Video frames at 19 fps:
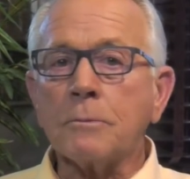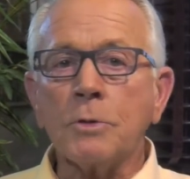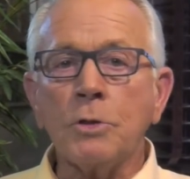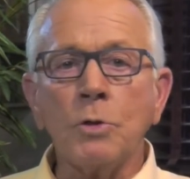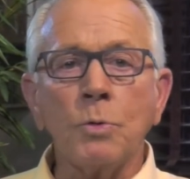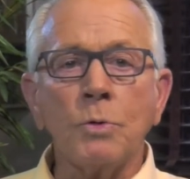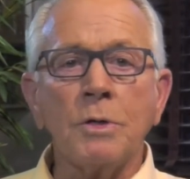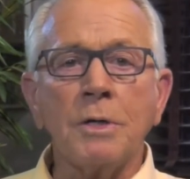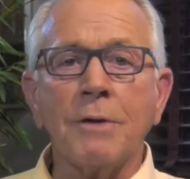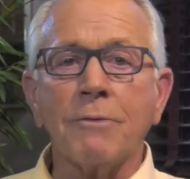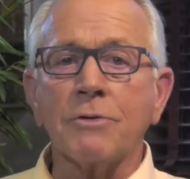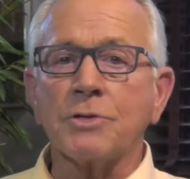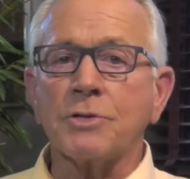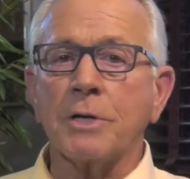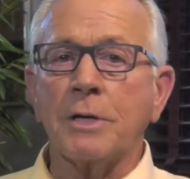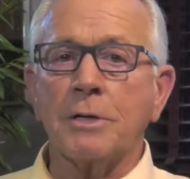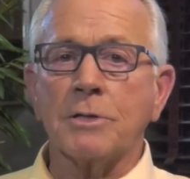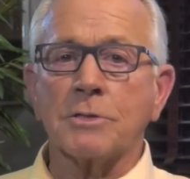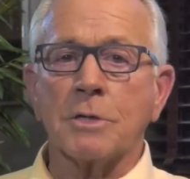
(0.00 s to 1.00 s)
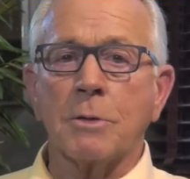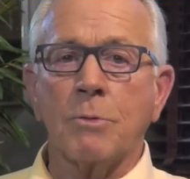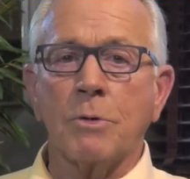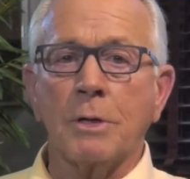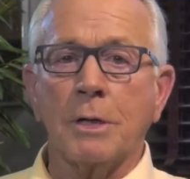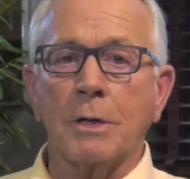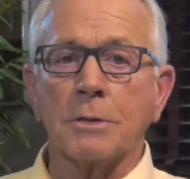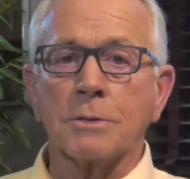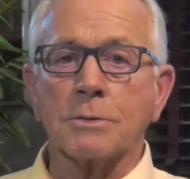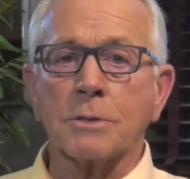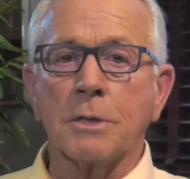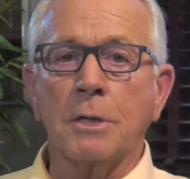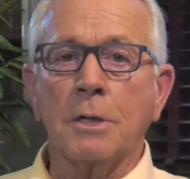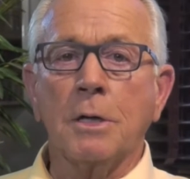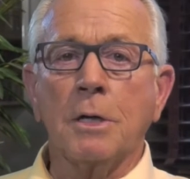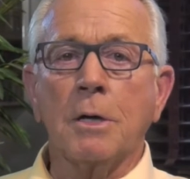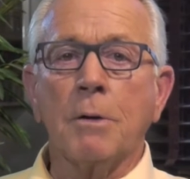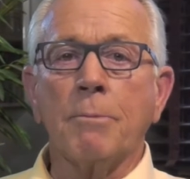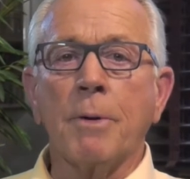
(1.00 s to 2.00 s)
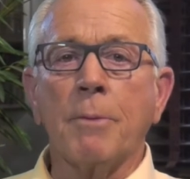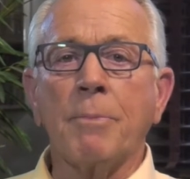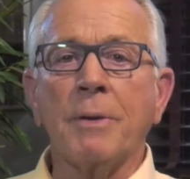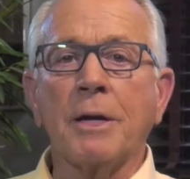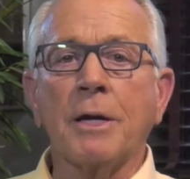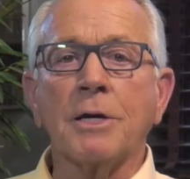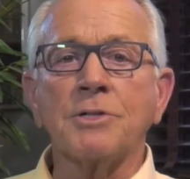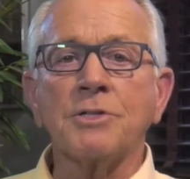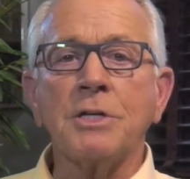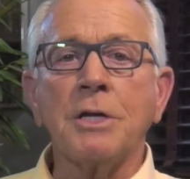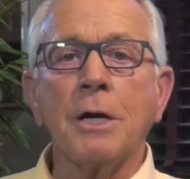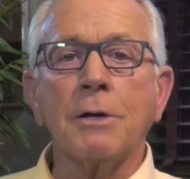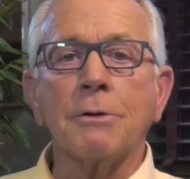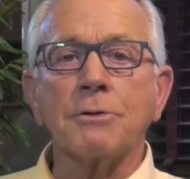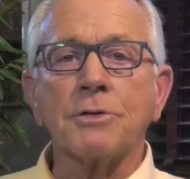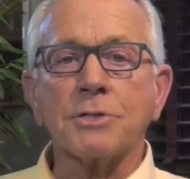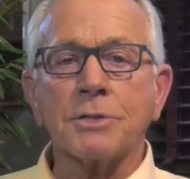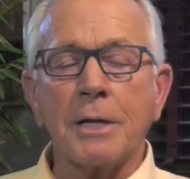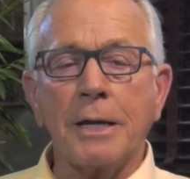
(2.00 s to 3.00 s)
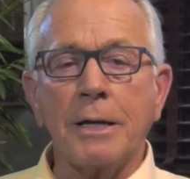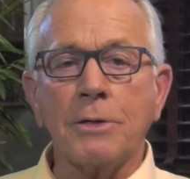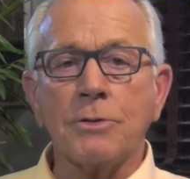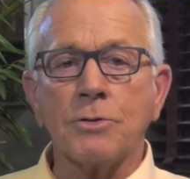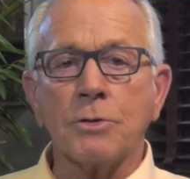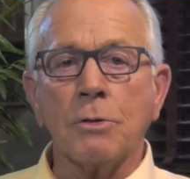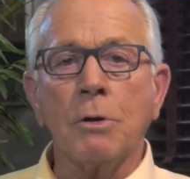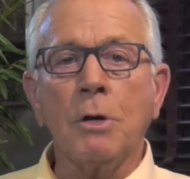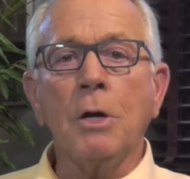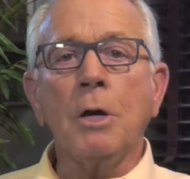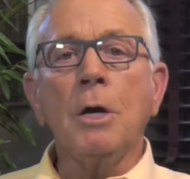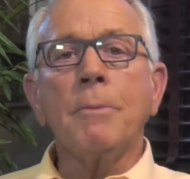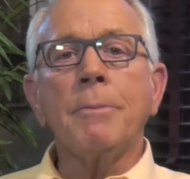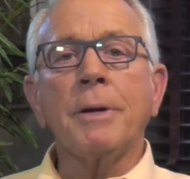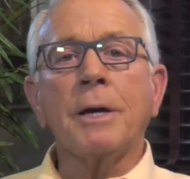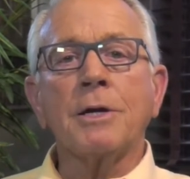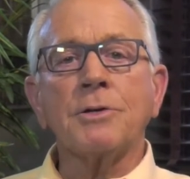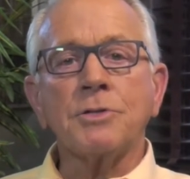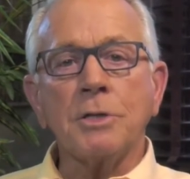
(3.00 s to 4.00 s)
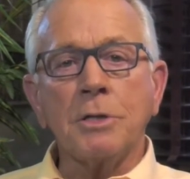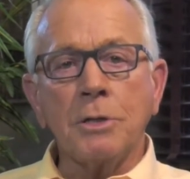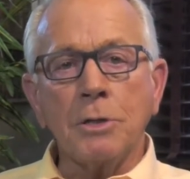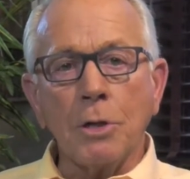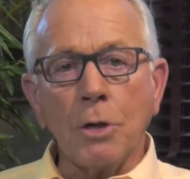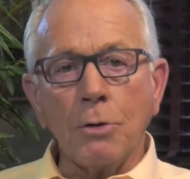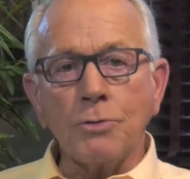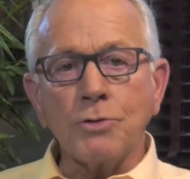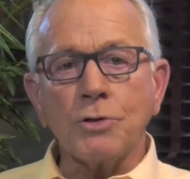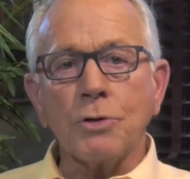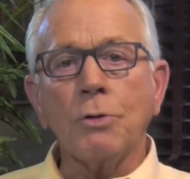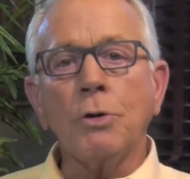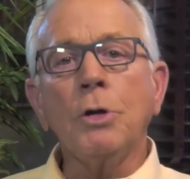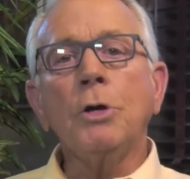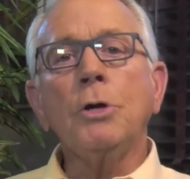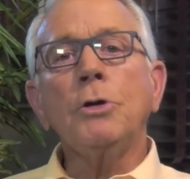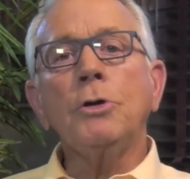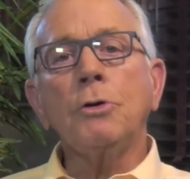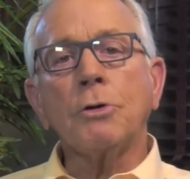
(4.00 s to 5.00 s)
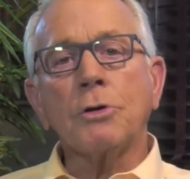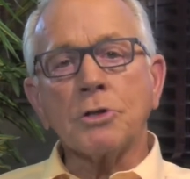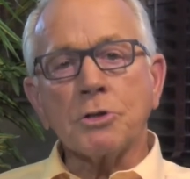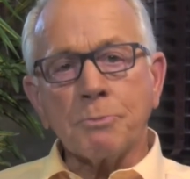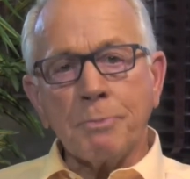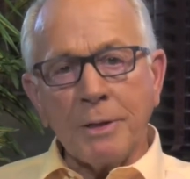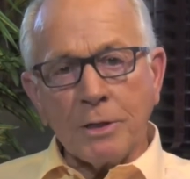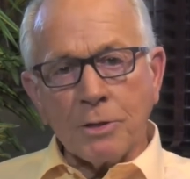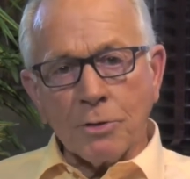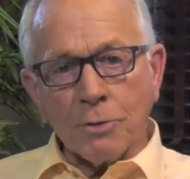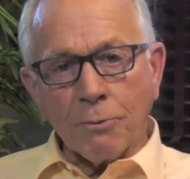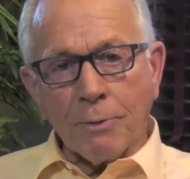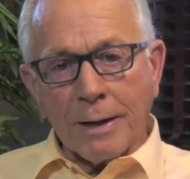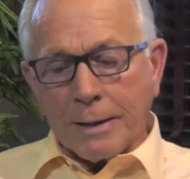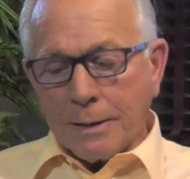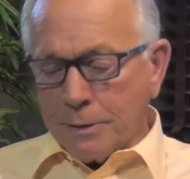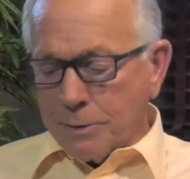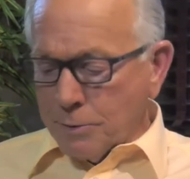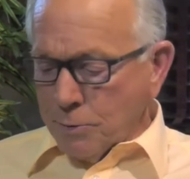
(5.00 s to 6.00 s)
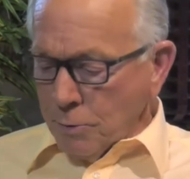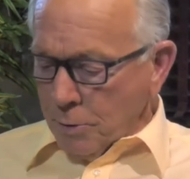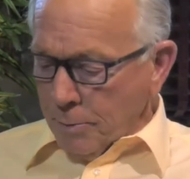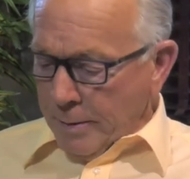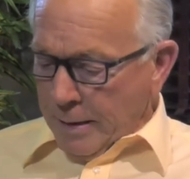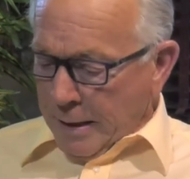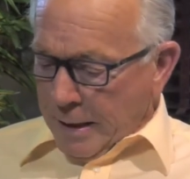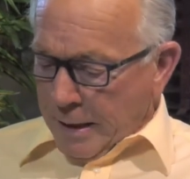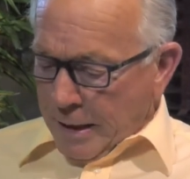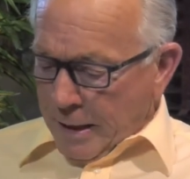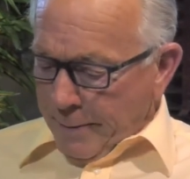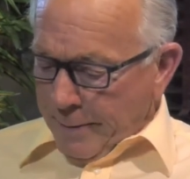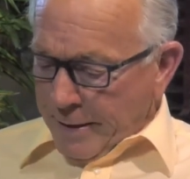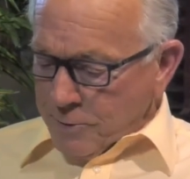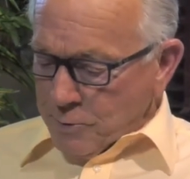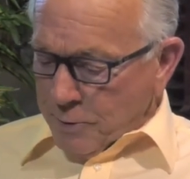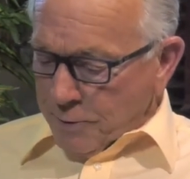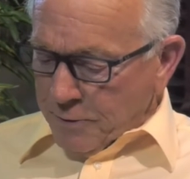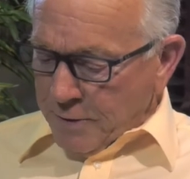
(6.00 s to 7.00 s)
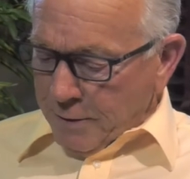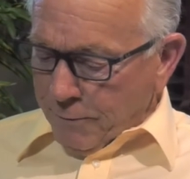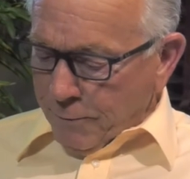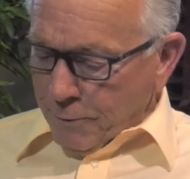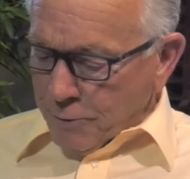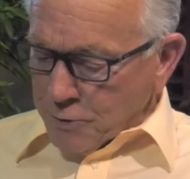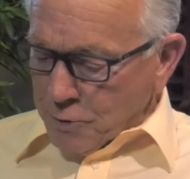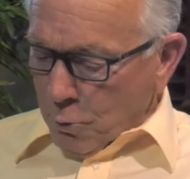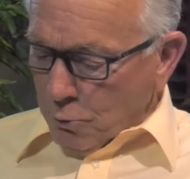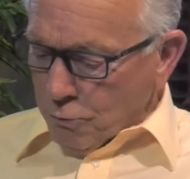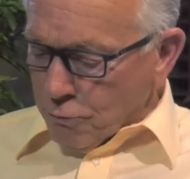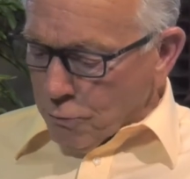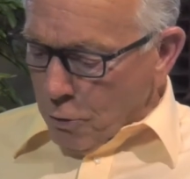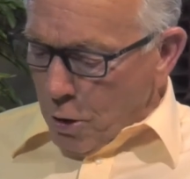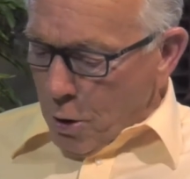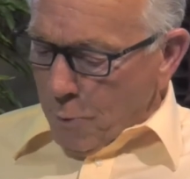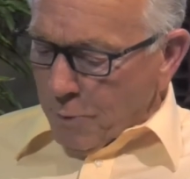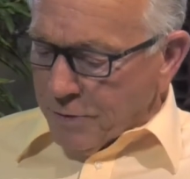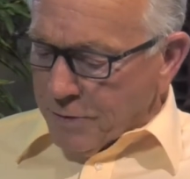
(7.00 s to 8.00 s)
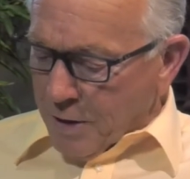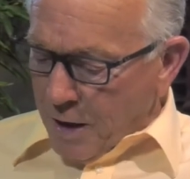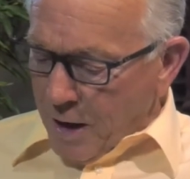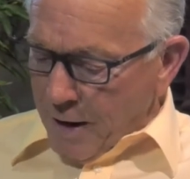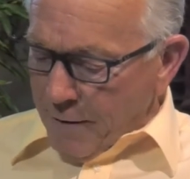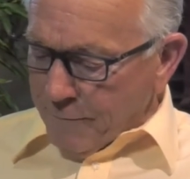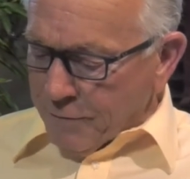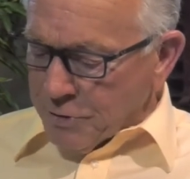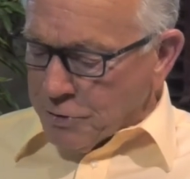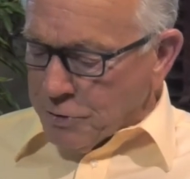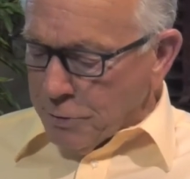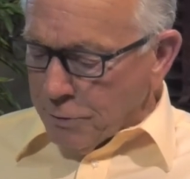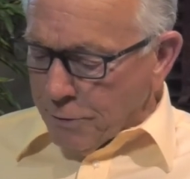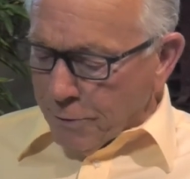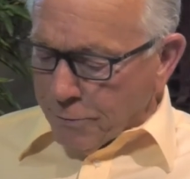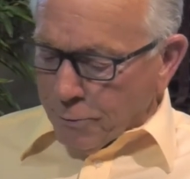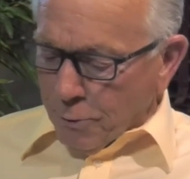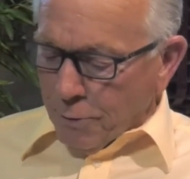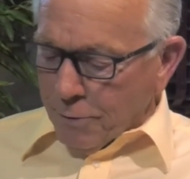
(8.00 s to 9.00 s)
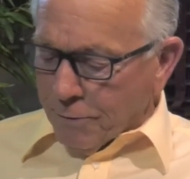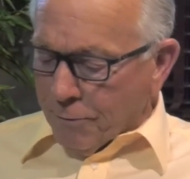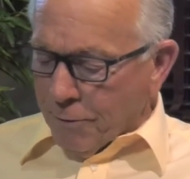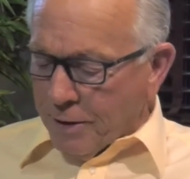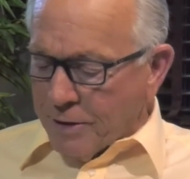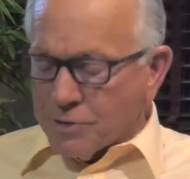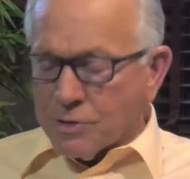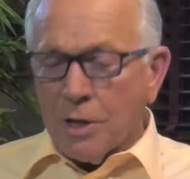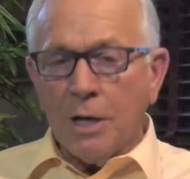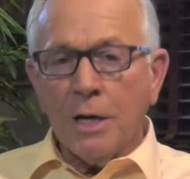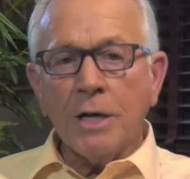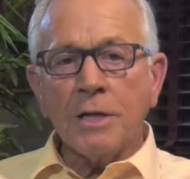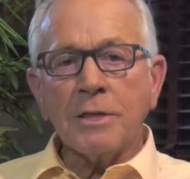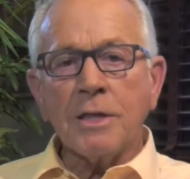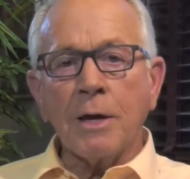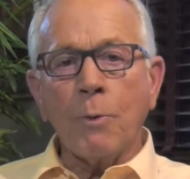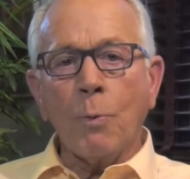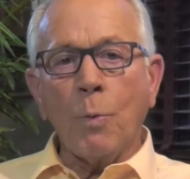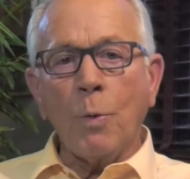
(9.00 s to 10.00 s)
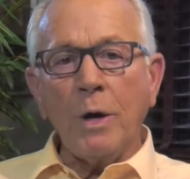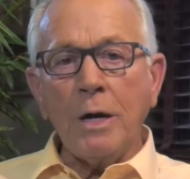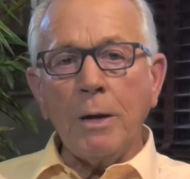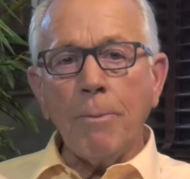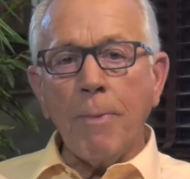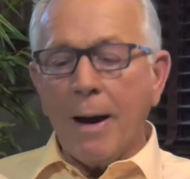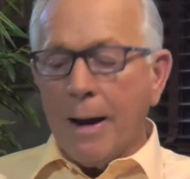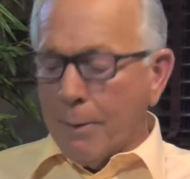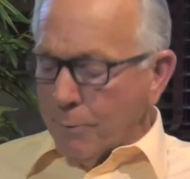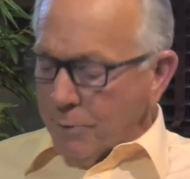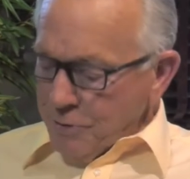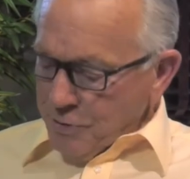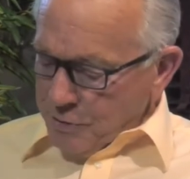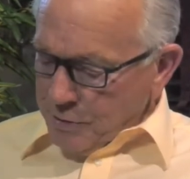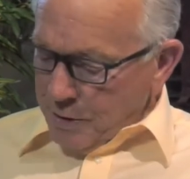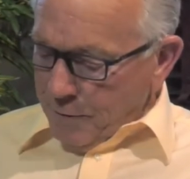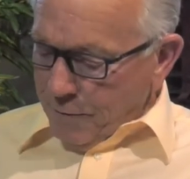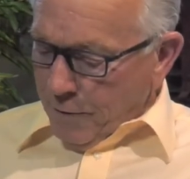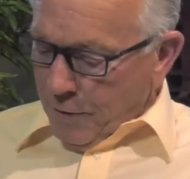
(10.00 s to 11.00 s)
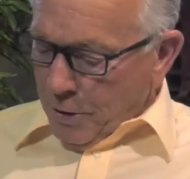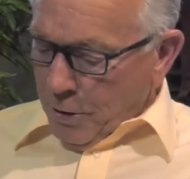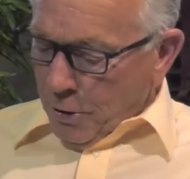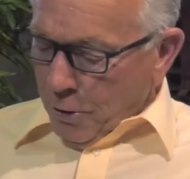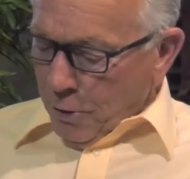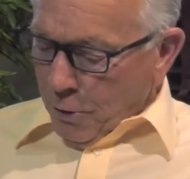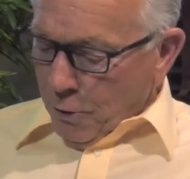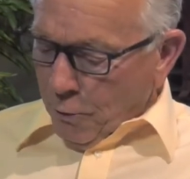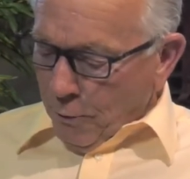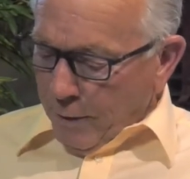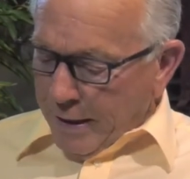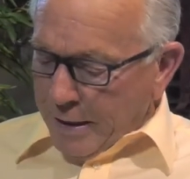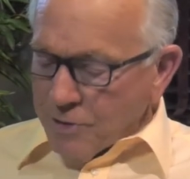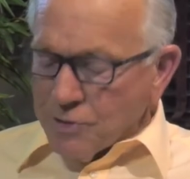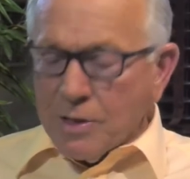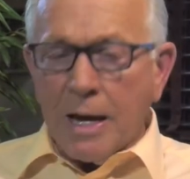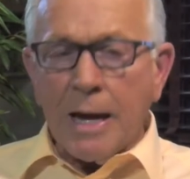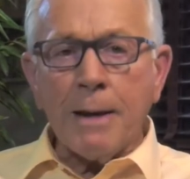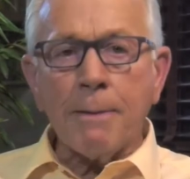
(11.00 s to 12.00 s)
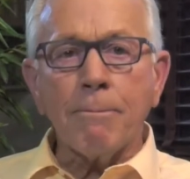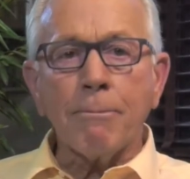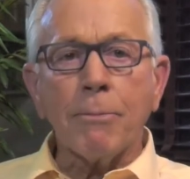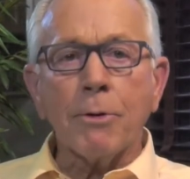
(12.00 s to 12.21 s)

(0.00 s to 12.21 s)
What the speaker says: you would never say to someone else. But because he understands you, because he knows you, you can speak directly to him. And that's what that verse says. "Draw with confidence near the throne of grace, that we might receive grace and